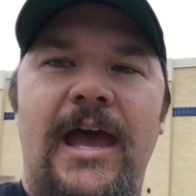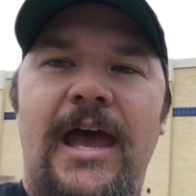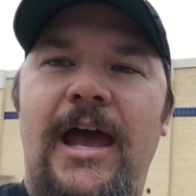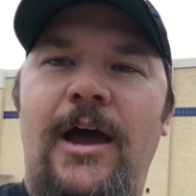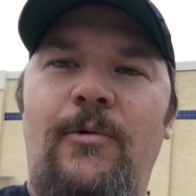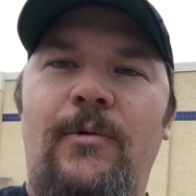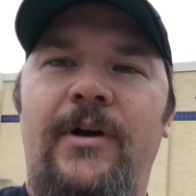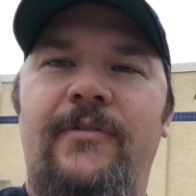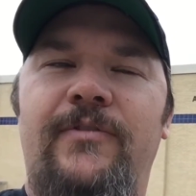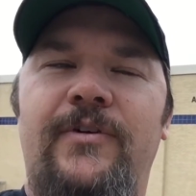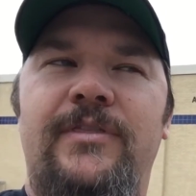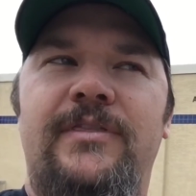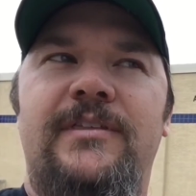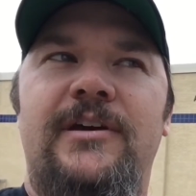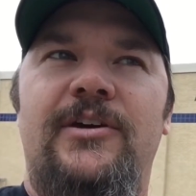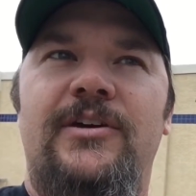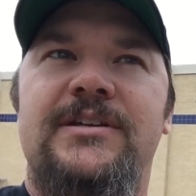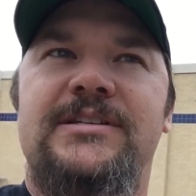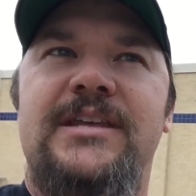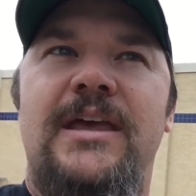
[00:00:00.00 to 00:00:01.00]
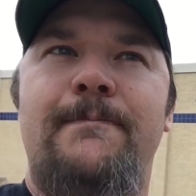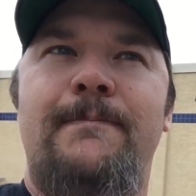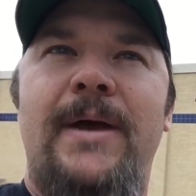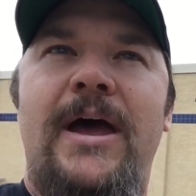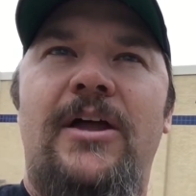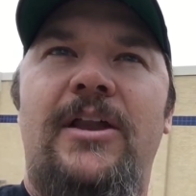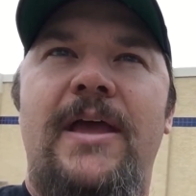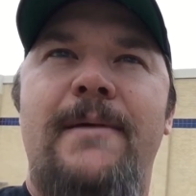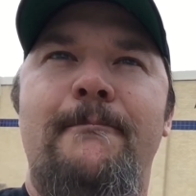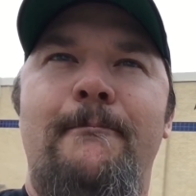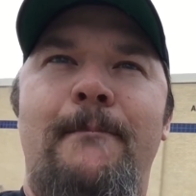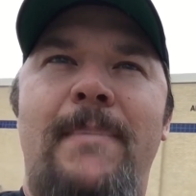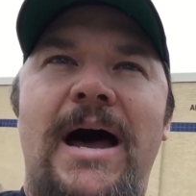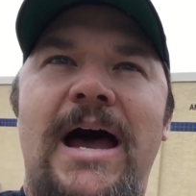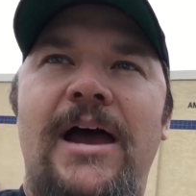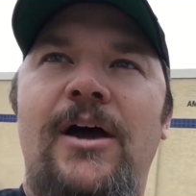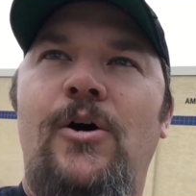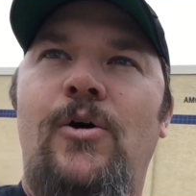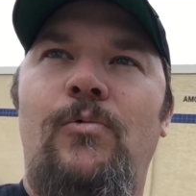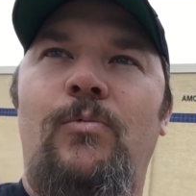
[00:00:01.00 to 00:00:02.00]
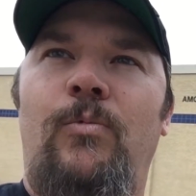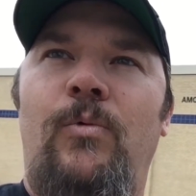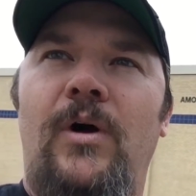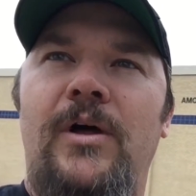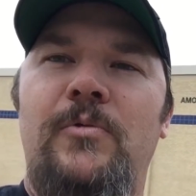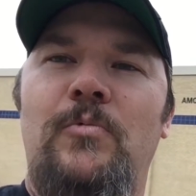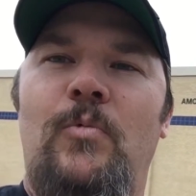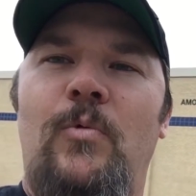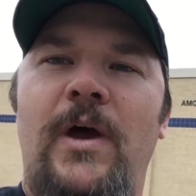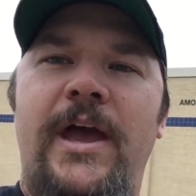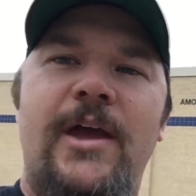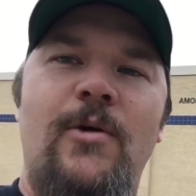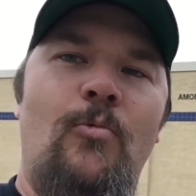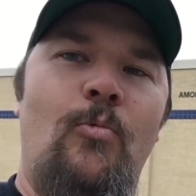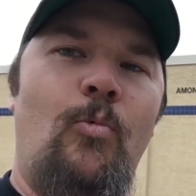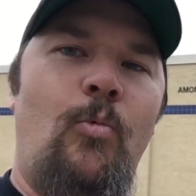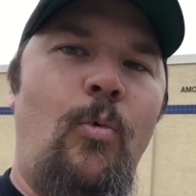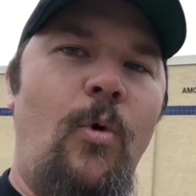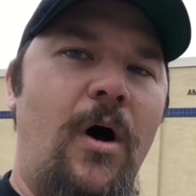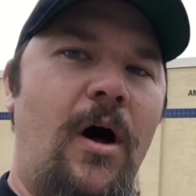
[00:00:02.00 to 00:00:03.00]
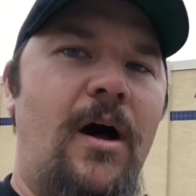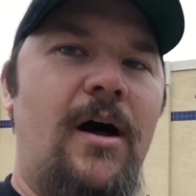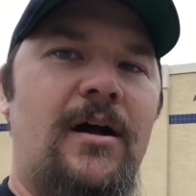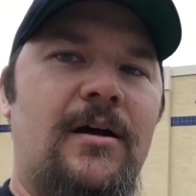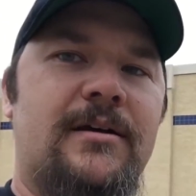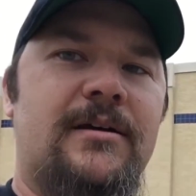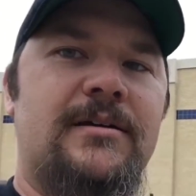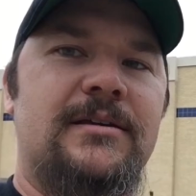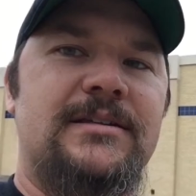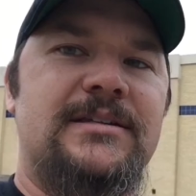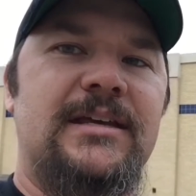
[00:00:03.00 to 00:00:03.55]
However, there is about a mile one-way walk